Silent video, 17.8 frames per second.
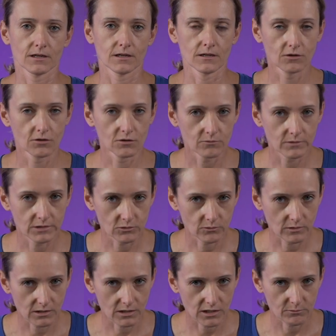Hello
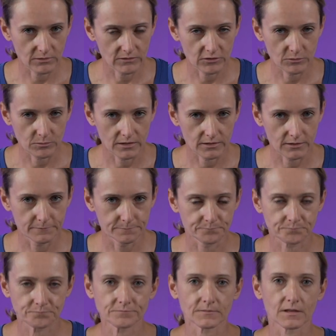and welcome everybody.
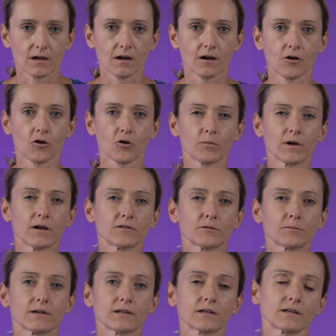I hope
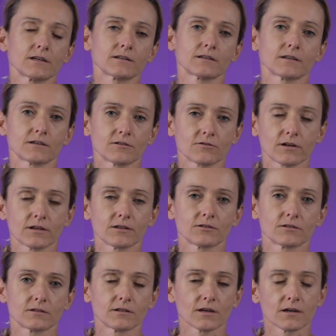everybody get a great
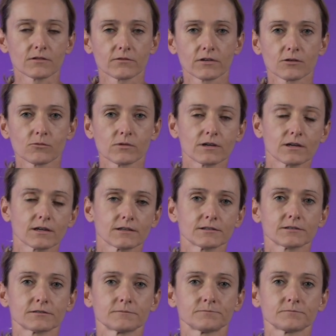diving
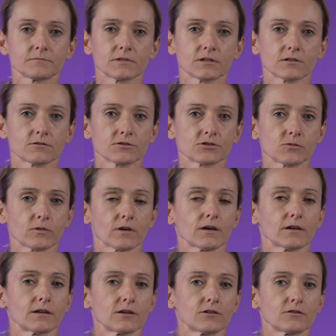weekend because we
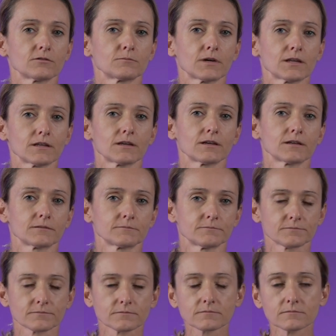are here on Monday.
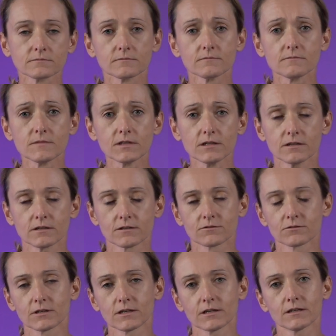And
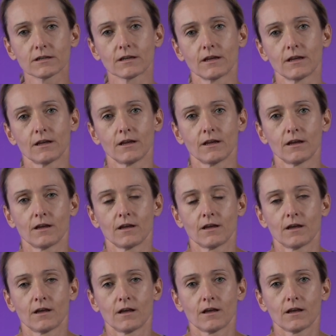today
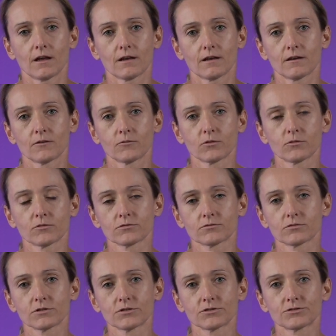we want
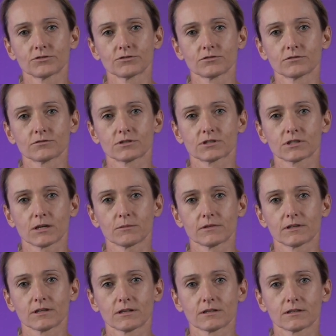to introduce
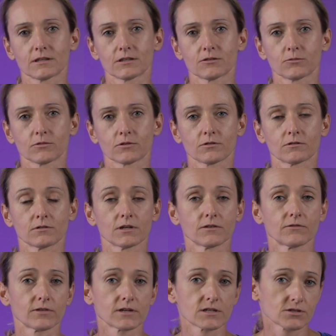something that we call
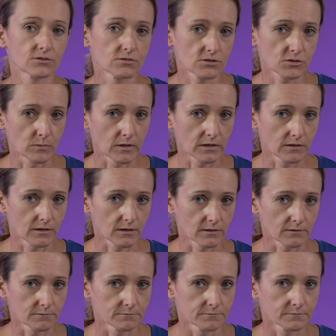a versus
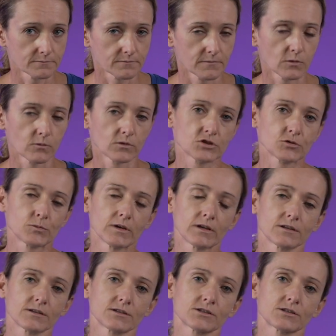Monday, which
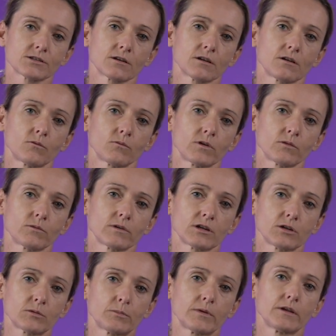means we
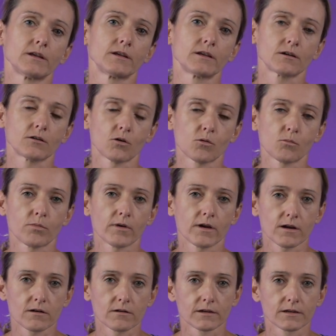will be
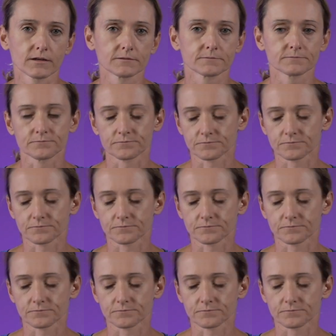comparing